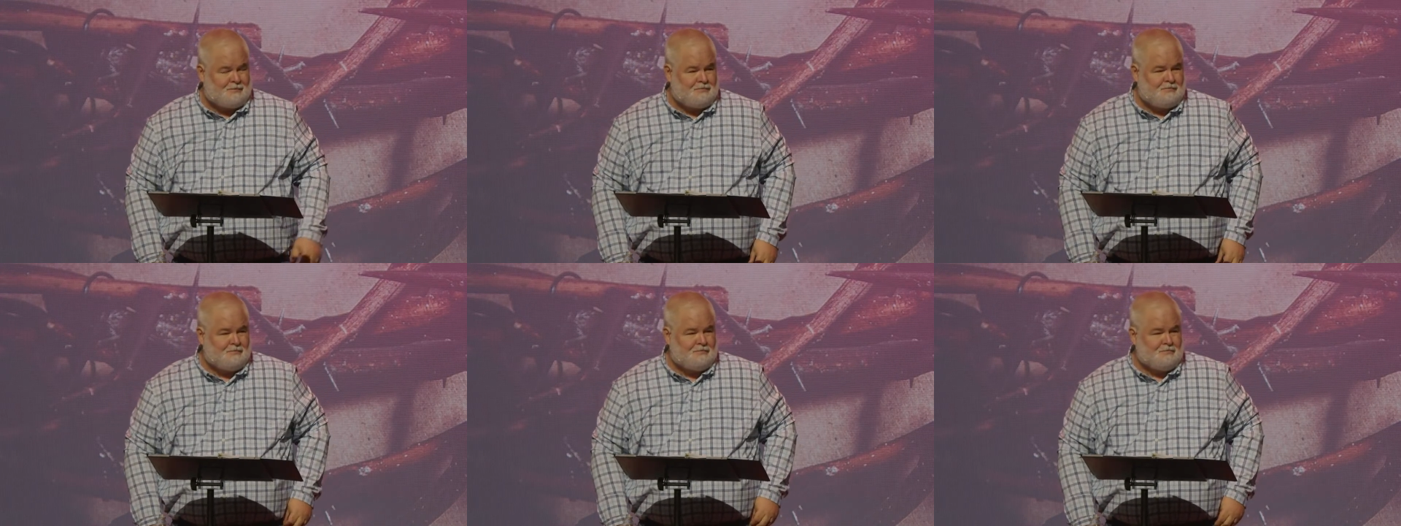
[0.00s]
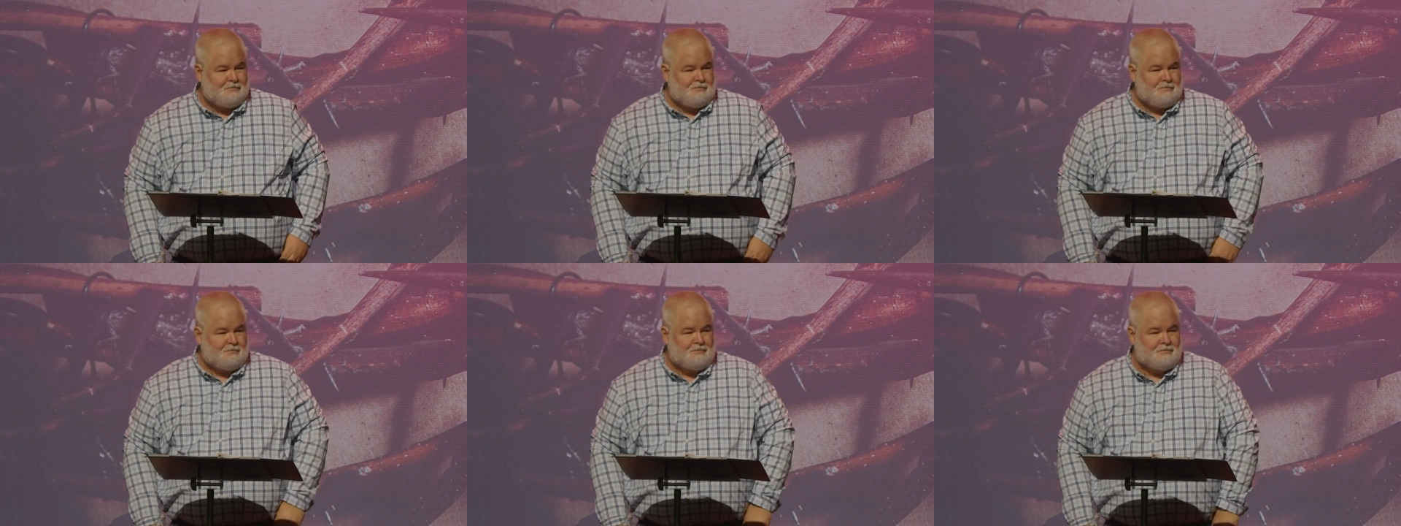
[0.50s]

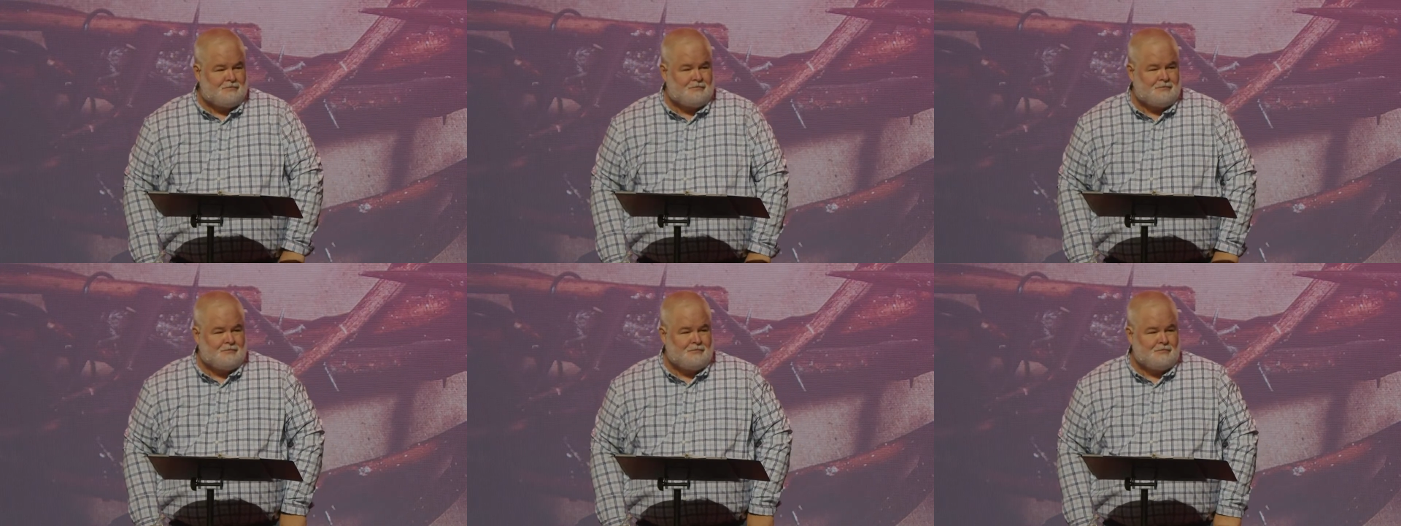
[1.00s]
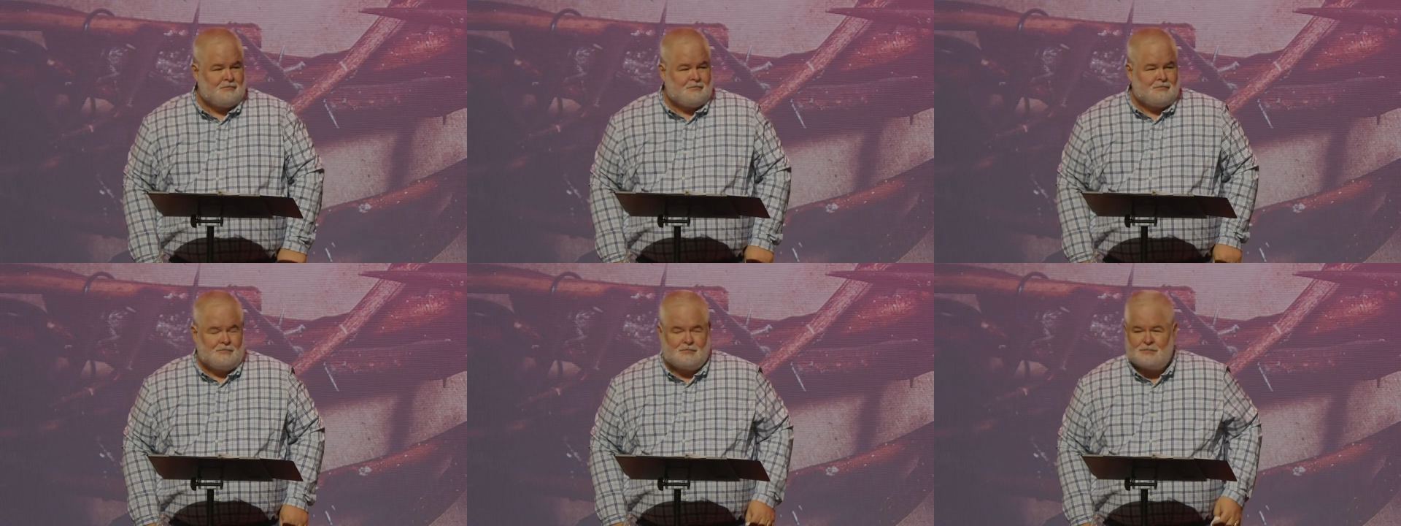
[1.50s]

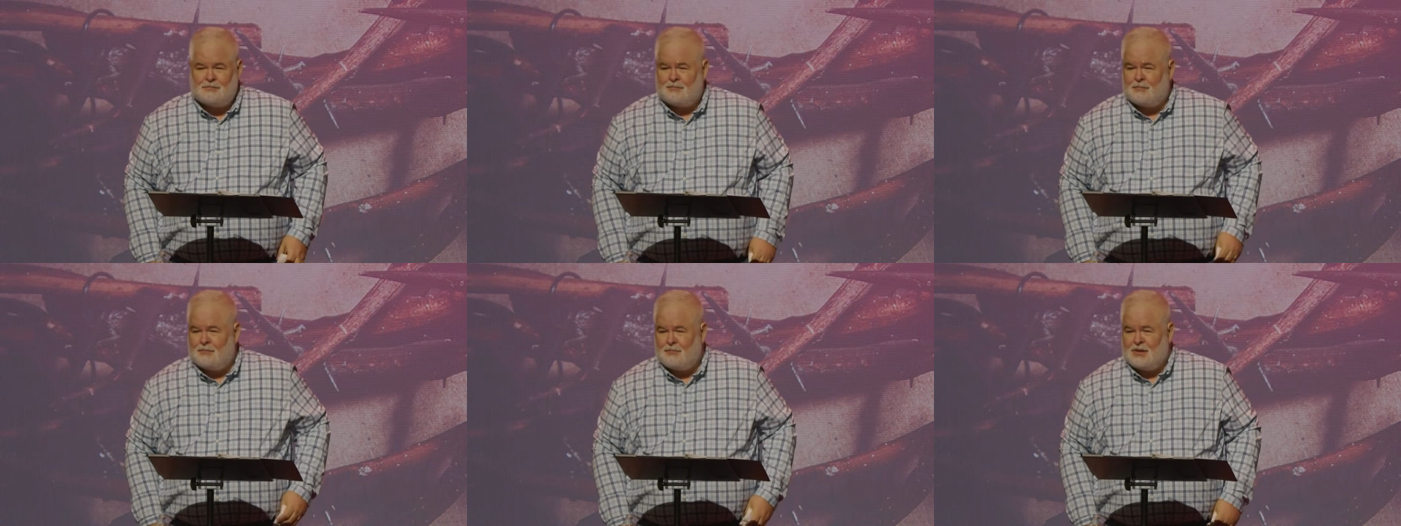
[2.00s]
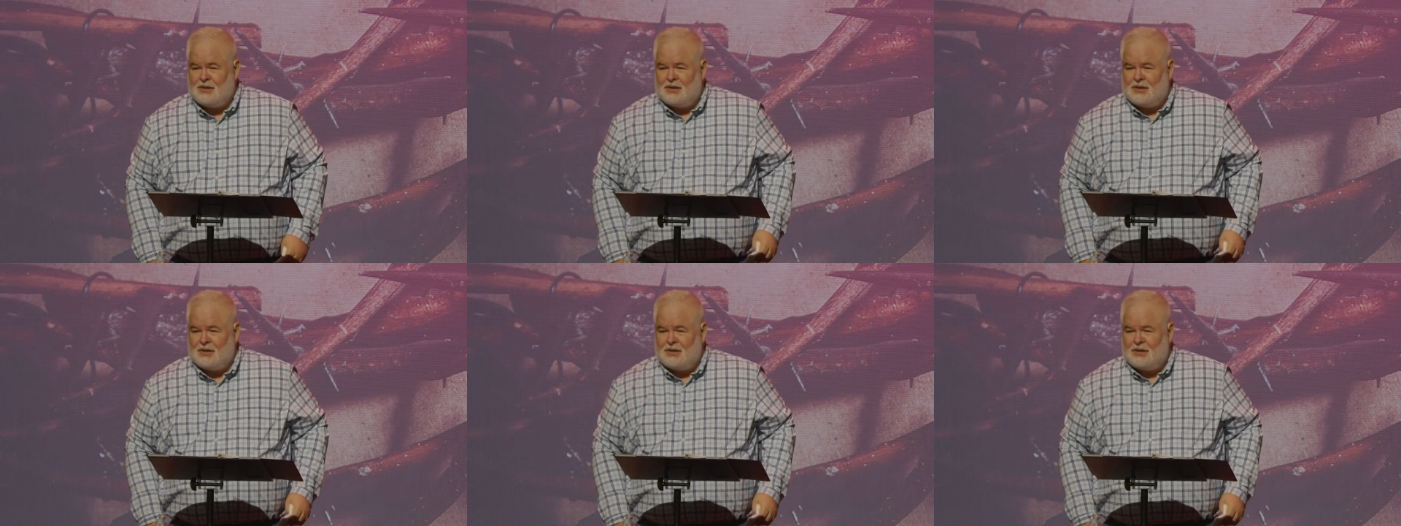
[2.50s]
No one is speaking in this clip.